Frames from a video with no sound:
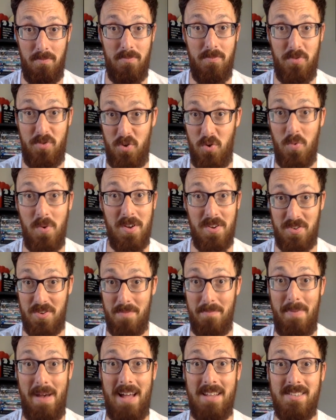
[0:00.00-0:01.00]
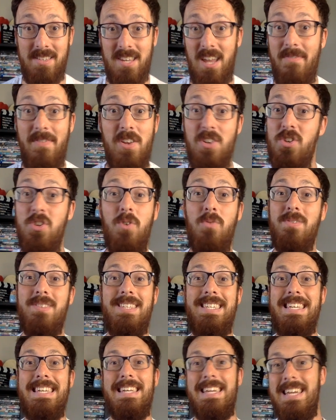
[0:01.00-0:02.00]
doing some bad stuff, and you don't
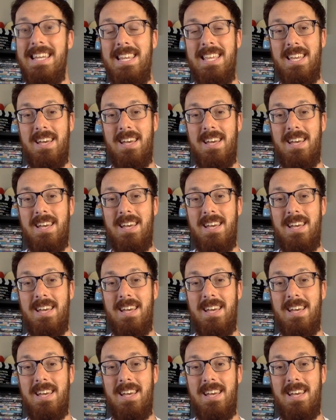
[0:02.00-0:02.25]
see any